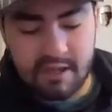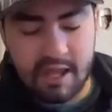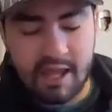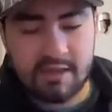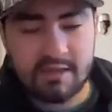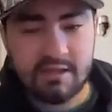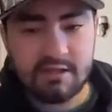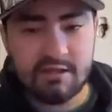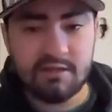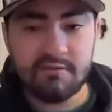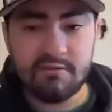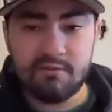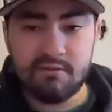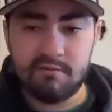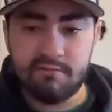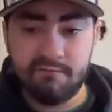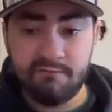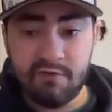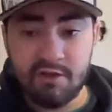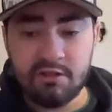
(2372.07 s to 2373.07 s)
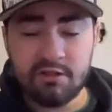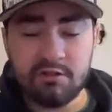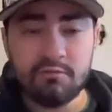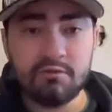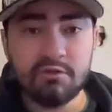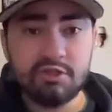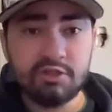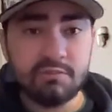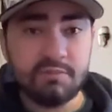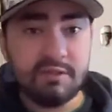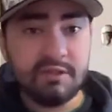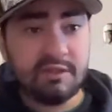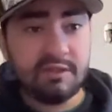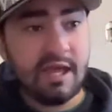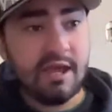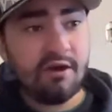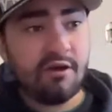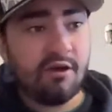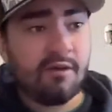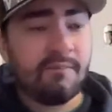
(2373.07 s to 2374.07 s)
and then the villain would just be
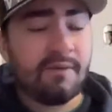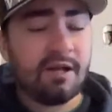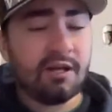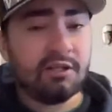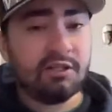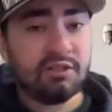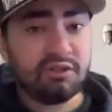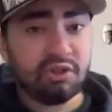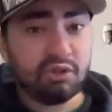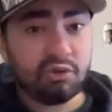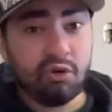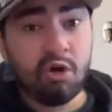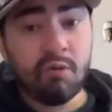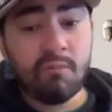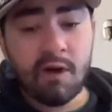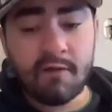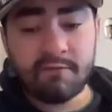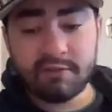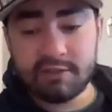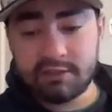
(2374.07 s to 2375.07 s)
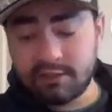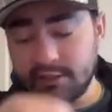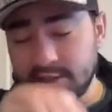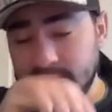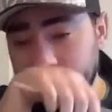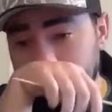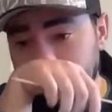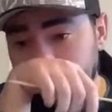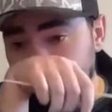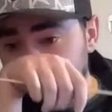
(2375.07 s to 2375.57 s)
there about to throw him off the cliff